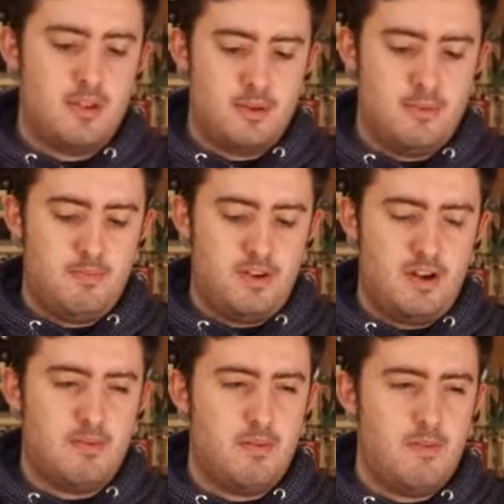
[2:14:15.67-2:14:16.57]
No,
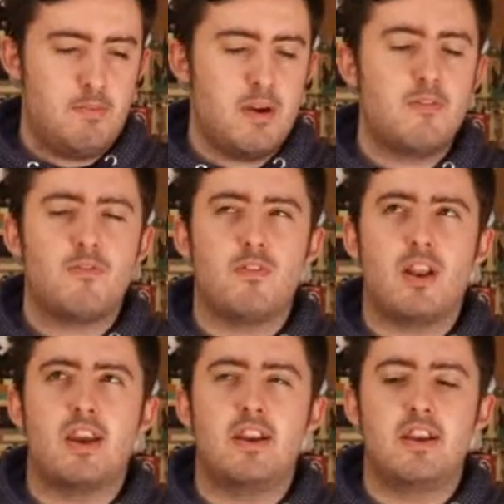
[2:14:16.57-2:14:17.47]
I think my flight
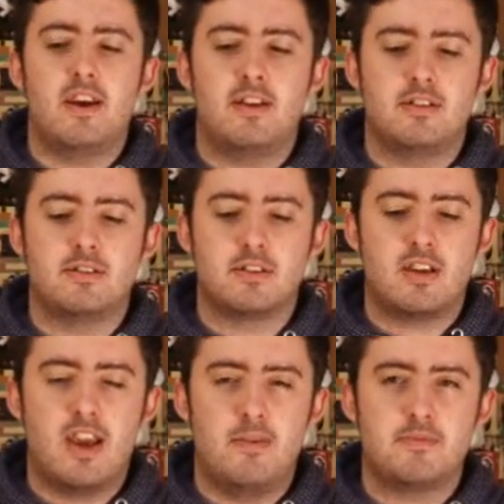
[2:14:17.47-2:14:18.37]
in the end
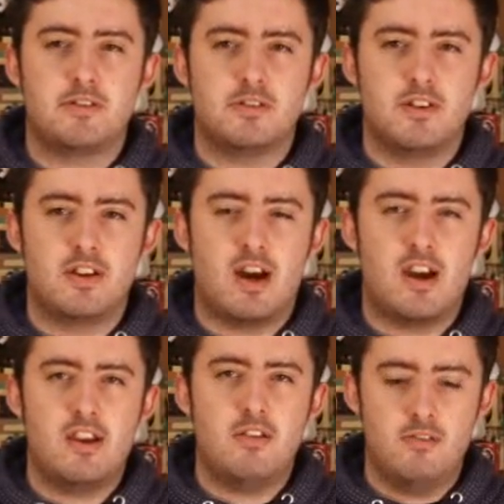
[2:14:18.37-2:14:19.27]
came to
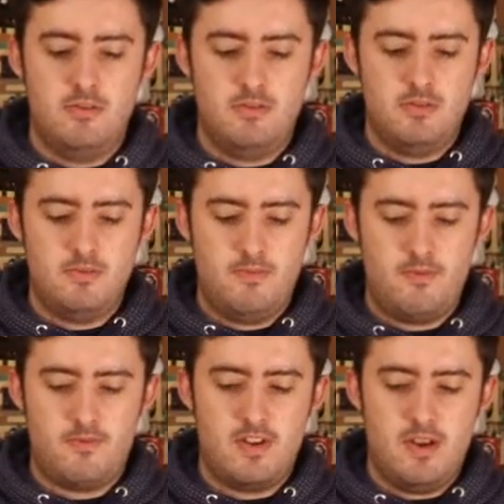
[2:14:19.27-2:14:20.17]

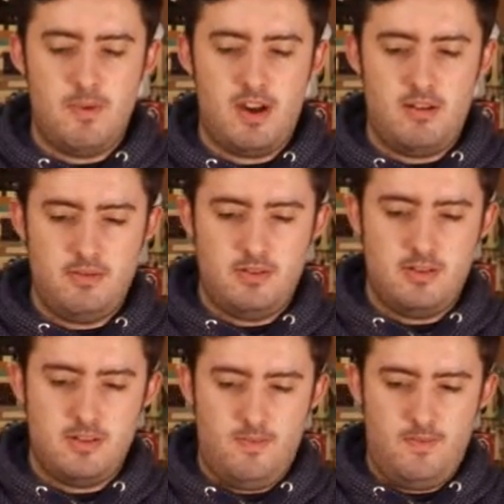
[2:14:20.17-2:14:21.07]
£903 or
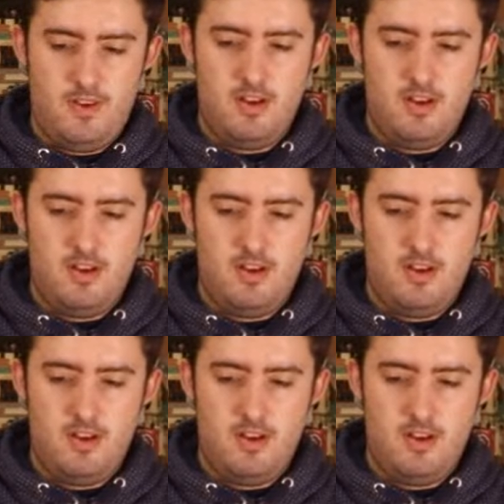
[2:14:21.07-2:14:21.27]
something.